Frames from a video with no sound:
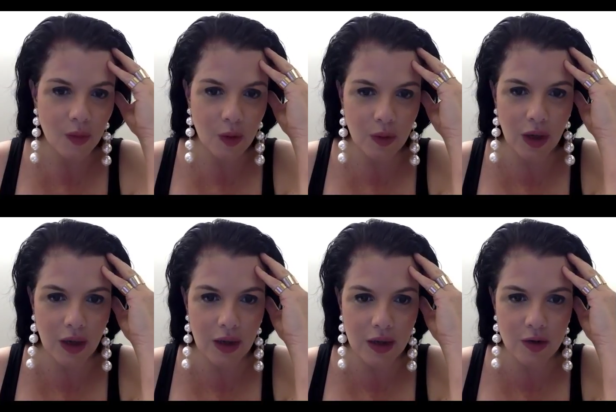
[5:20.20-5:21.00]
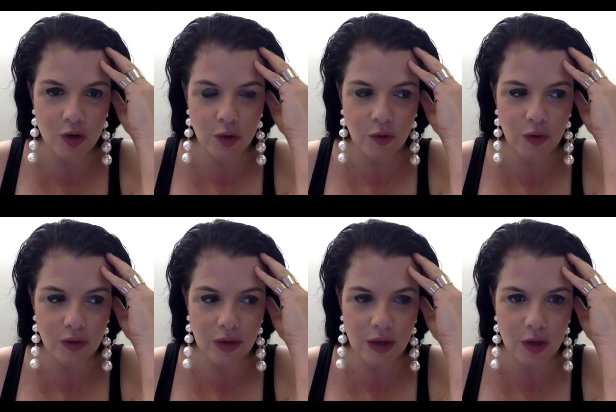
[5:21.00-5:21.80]
Okay, and she feels
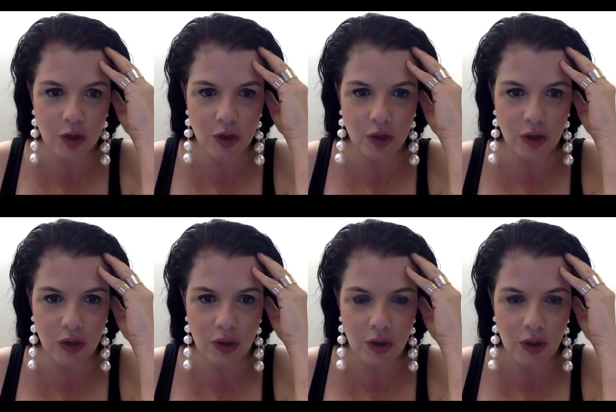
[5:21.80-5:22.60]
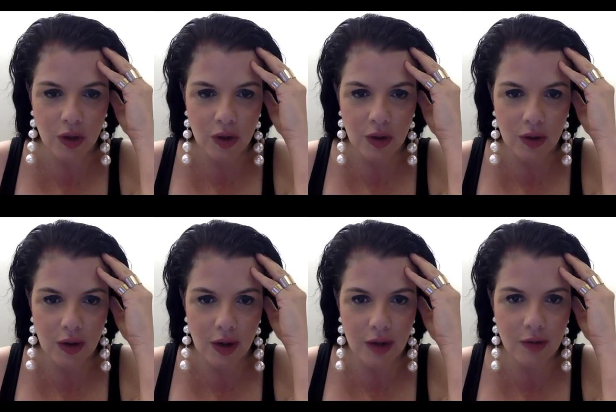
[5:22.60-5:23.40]
like she,
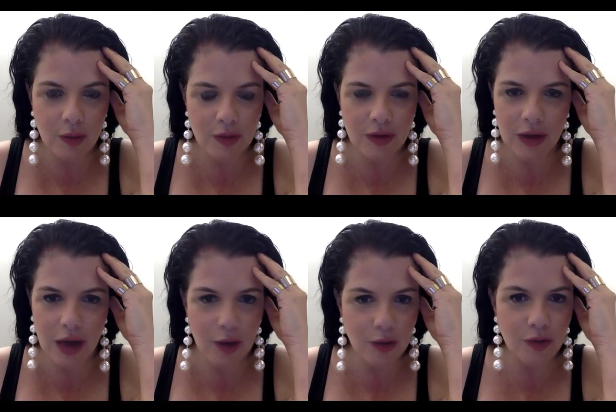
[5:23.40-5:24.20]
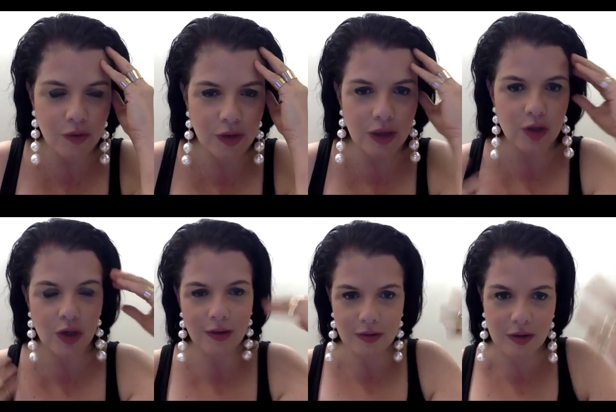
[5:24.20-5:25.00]
it's almost like, I also feel like she
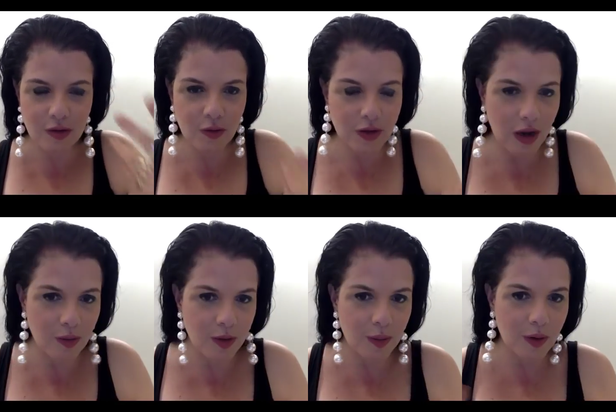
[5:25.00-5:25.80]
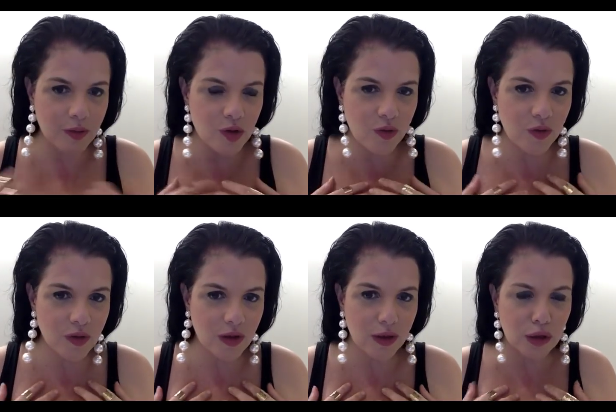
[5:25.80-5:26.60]
has a sense of entitlement about, she feels
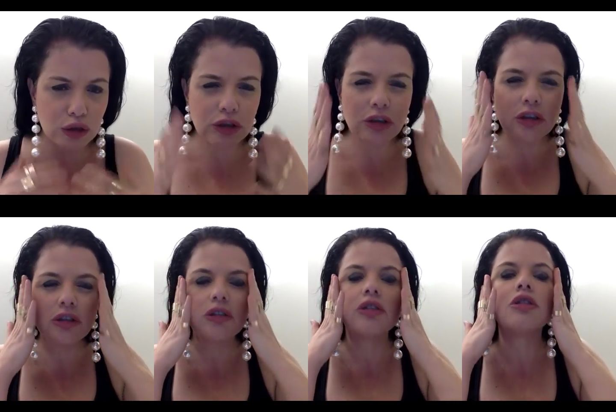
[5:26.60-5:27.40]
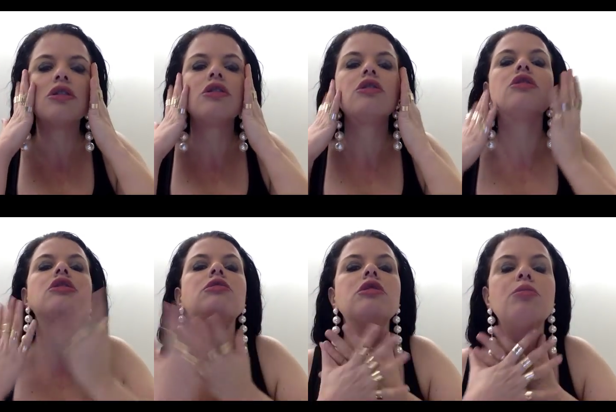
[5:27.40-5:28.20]
like, again,
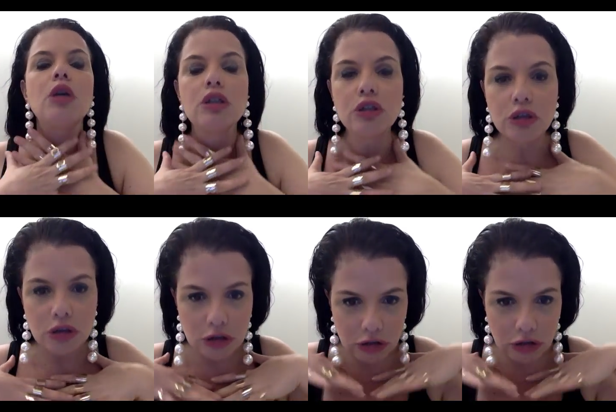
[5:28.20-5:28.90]
I'm special.